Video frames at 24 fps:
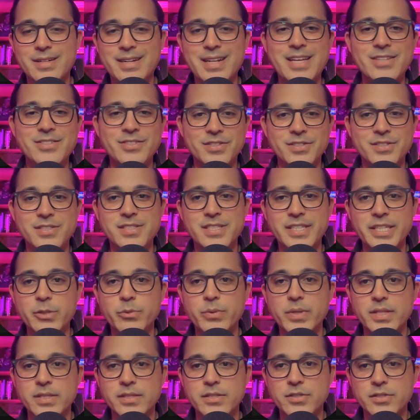It allows you to
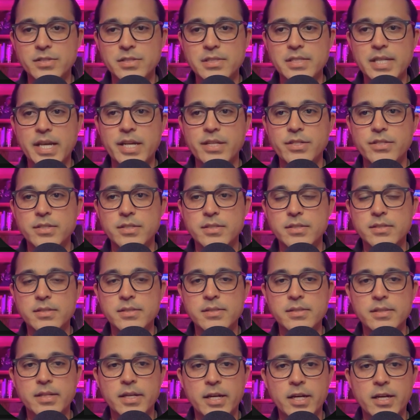sequence your
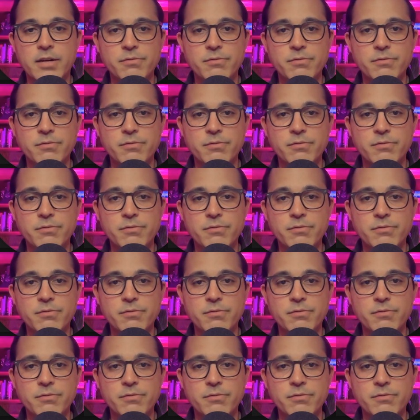stages